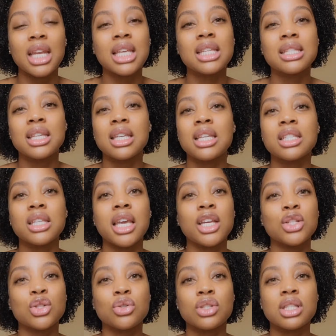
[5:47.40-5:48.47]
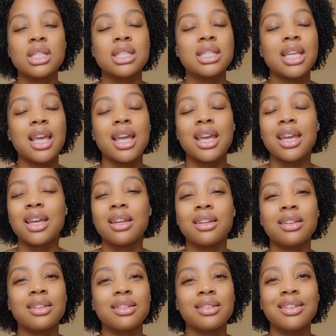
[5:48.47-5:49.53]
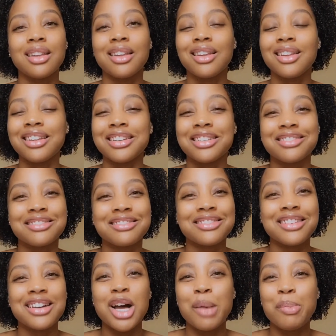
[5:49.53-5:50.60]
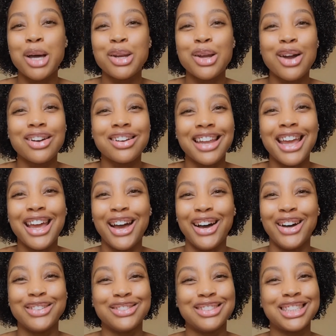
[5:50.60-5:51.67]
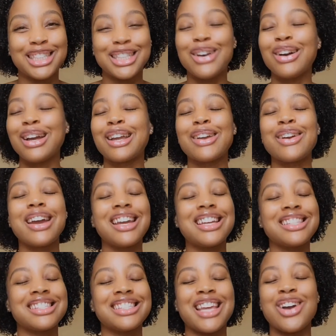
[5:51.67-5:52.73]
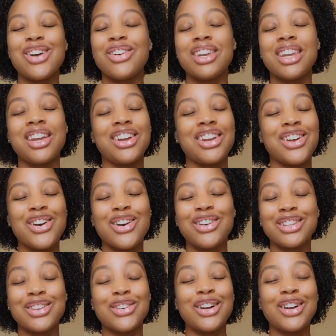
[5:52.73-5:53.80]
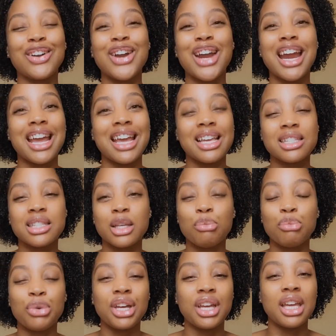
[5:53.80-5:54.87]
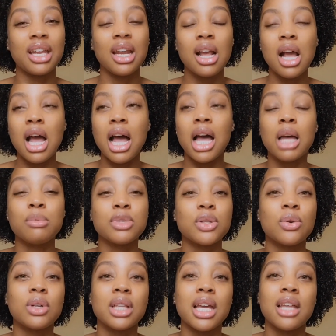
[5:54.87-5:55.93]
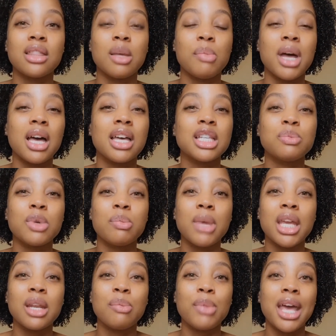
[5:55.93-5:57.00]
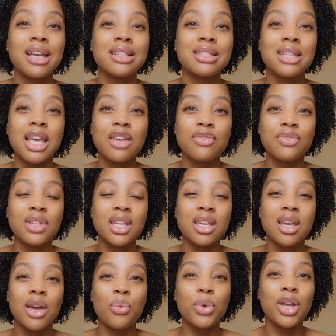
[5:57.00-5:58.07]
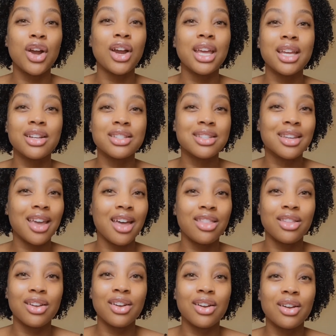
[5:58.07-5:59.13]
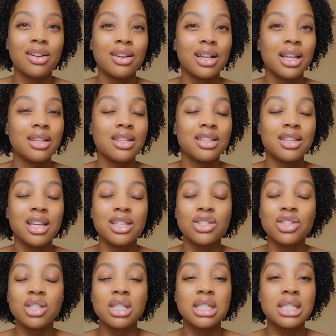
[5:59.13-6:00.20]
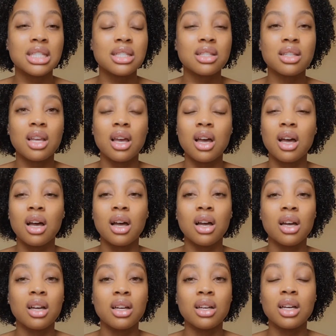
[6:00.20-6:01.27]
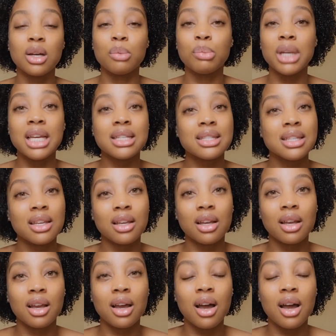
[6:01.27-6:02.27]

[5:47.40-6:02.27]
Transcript: and He sent His angels to say, calm my daughter down. She's going crazy down there, y'all crazy, but I'm so glad that my husband made it back safely and we are here together. It's just uh, a blessing.